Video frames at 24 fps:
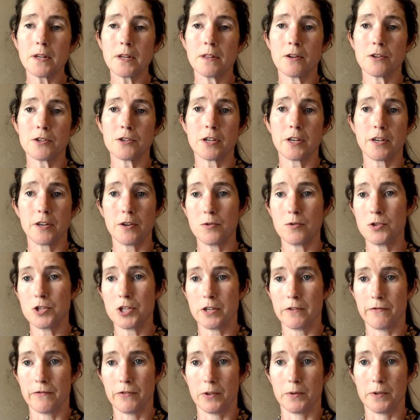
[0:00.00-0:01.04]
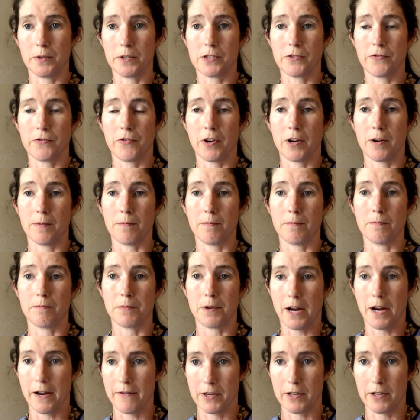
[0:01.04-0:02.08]
there's a huge influence from
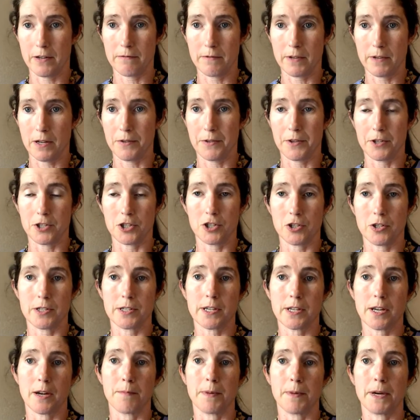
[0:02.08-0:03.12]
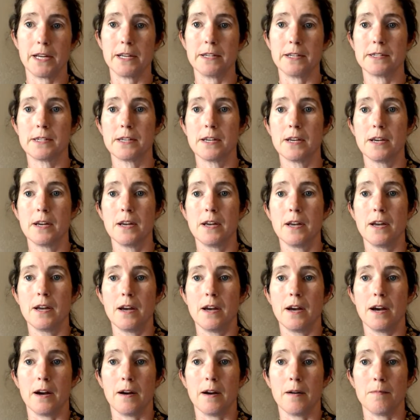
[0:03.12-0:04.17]
private health insurance companies
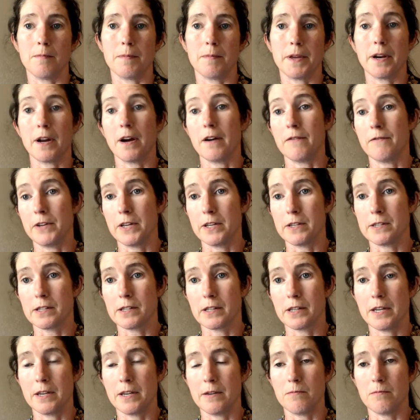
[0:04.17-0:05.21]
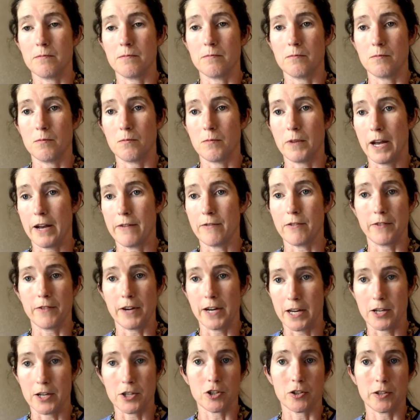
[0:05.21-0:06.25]
that obviously have a
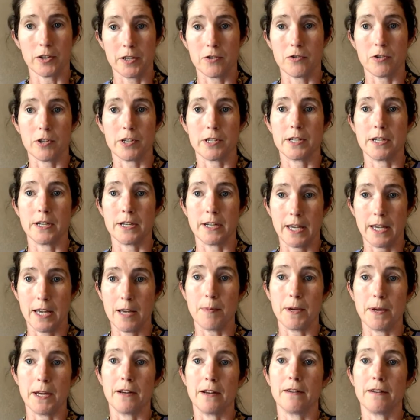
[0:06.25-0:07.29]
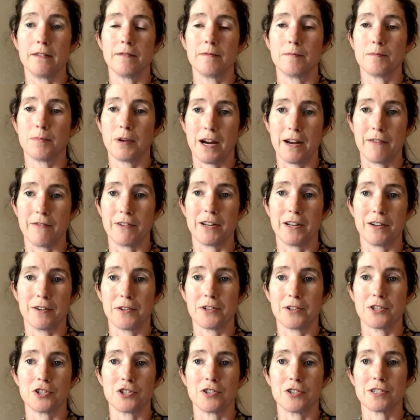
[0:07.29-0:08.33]
financial interest in keeping private health
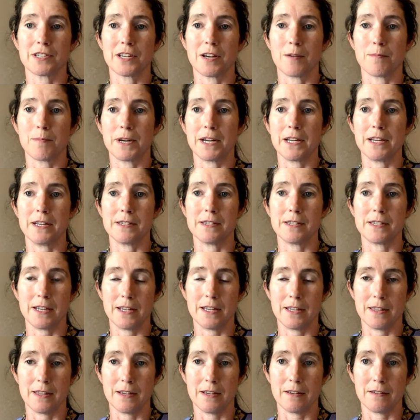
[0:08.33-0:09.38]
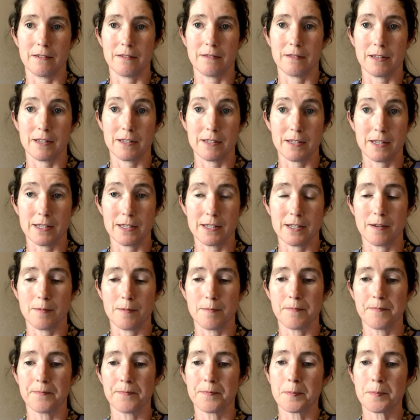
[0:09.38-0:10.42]
insurance companies in the
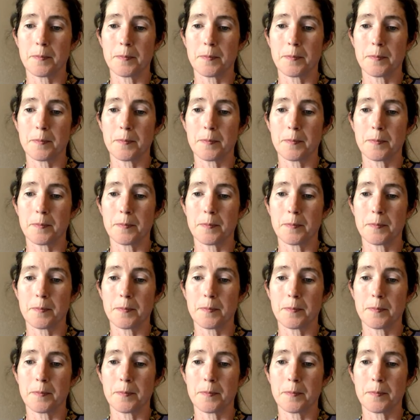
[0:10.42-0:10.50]
system.